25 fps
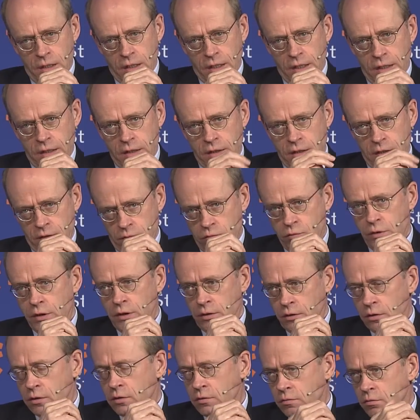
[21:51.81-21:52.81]
and it
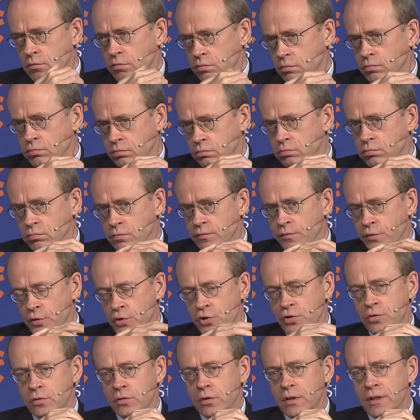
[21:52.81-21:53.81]
will, and for
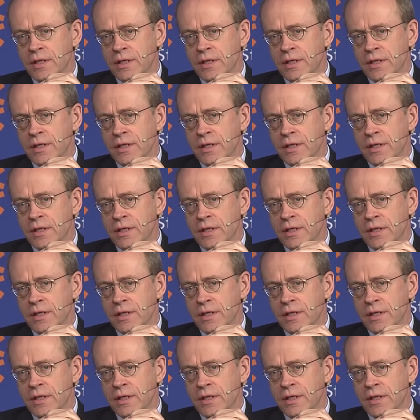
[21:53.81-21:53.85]
sure,